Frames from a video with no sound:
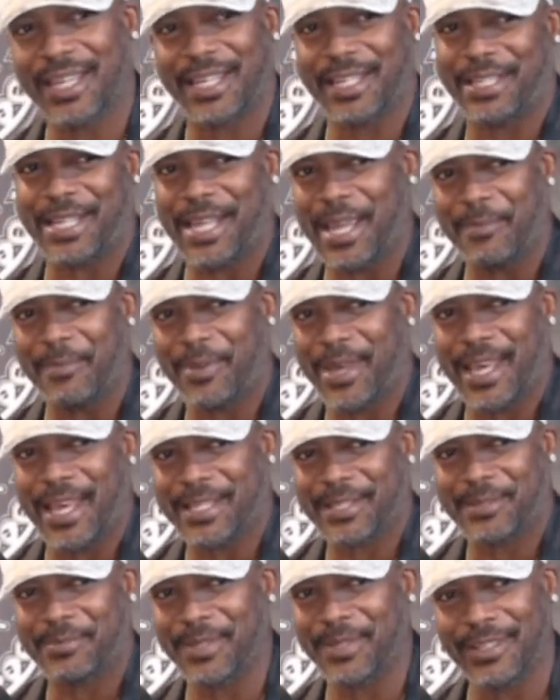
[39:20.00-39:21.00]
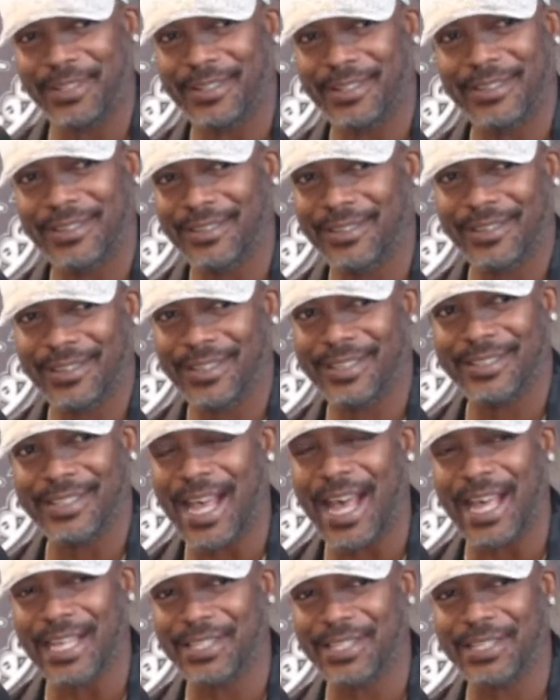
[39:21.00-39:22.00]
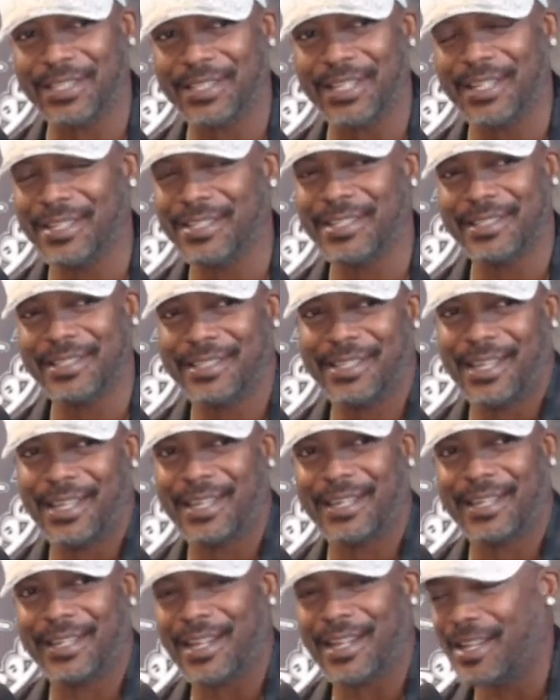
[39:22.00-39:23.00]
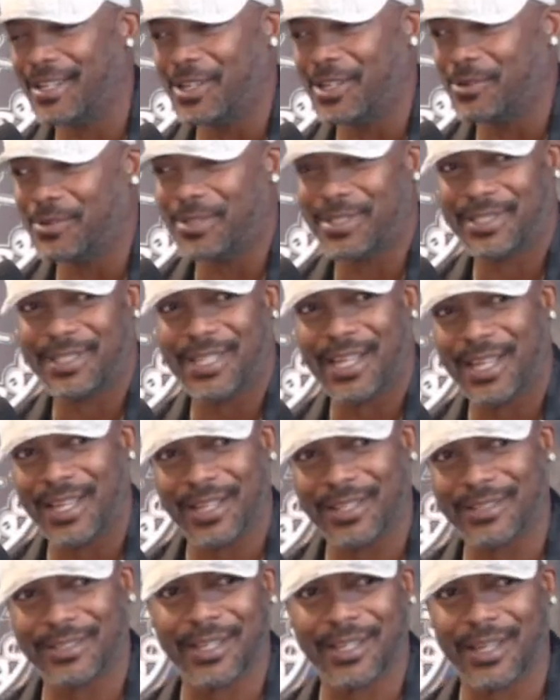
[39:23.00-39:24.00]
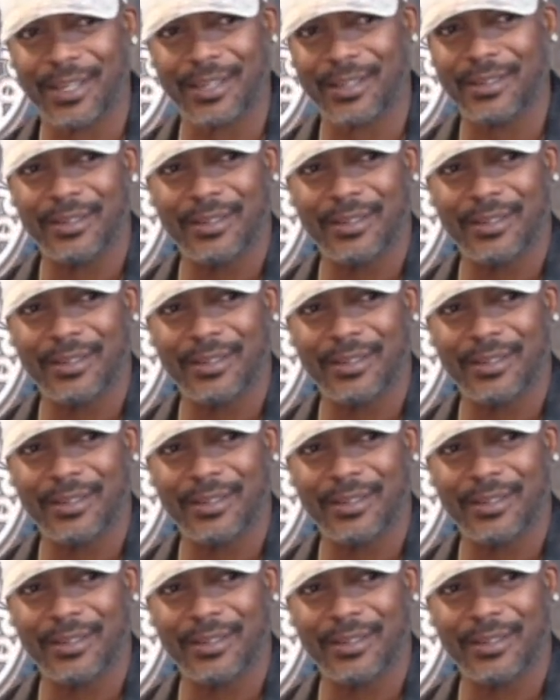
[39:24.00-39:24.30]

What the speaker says: get that past me because I just understand and I know the signs. Like